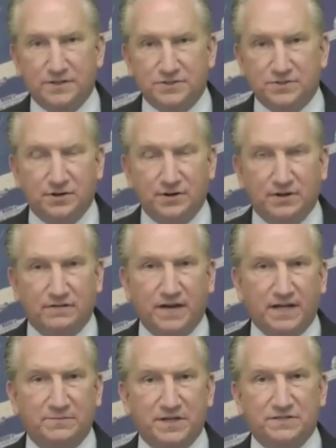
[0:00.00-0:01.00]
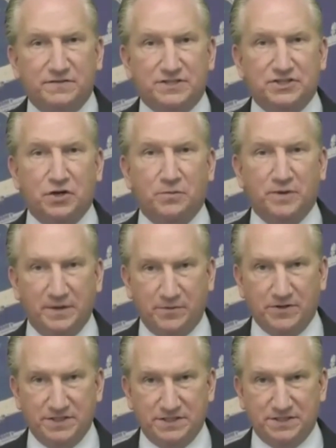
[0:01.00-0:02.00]
effect because you've got so many
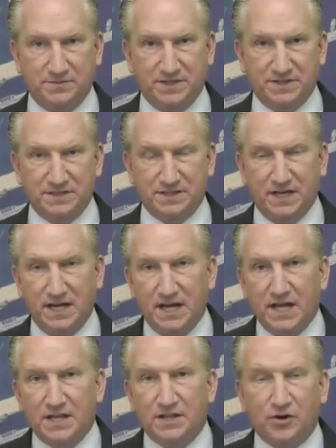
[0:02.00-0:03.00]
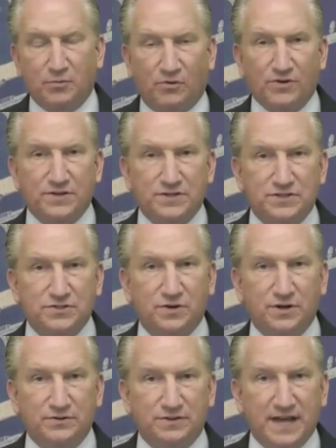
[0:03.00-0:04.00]
participants. There are more than
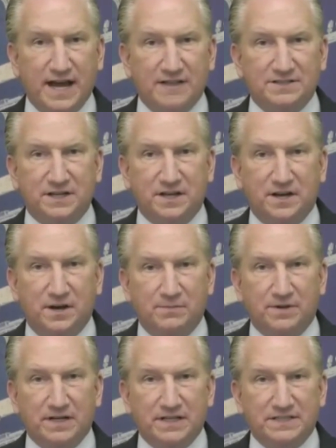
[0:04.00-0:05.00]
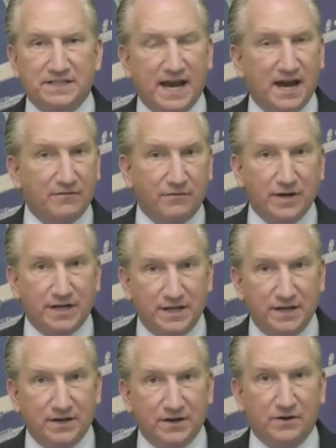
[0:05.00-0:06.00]
200,000 companies every
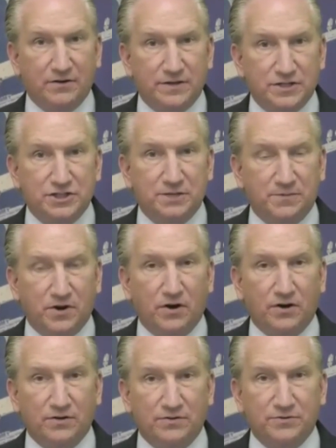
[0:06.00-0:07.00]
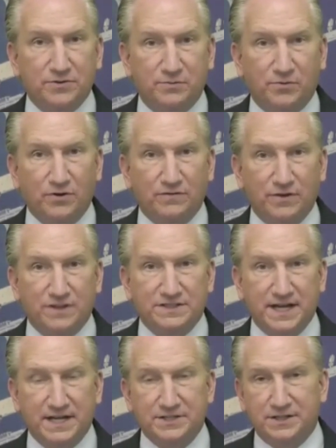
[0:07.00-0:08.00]
year that ship cargo through the Port of Los
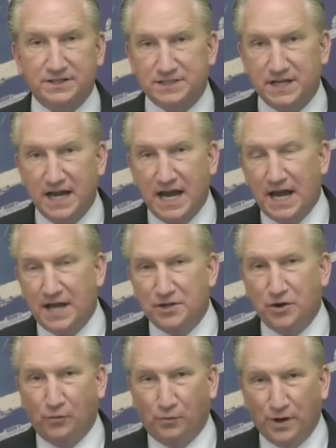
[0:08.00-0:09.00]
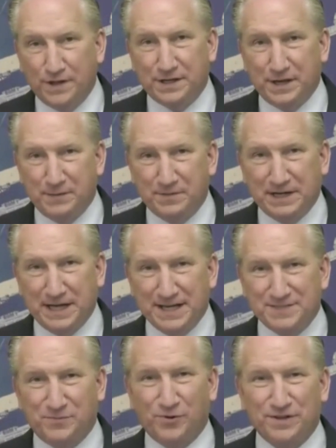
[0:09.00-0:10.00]
Angeles, and no one company
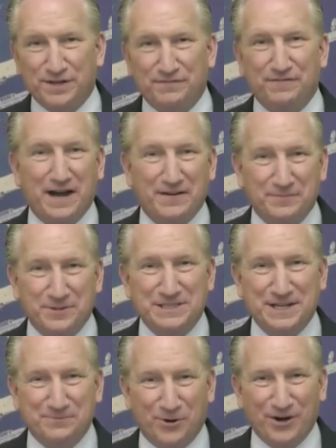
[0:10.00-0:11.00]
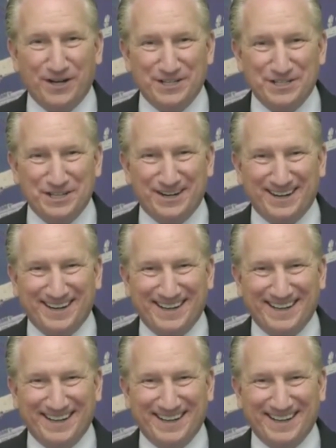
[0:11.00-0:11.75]
has more than a 5% market share.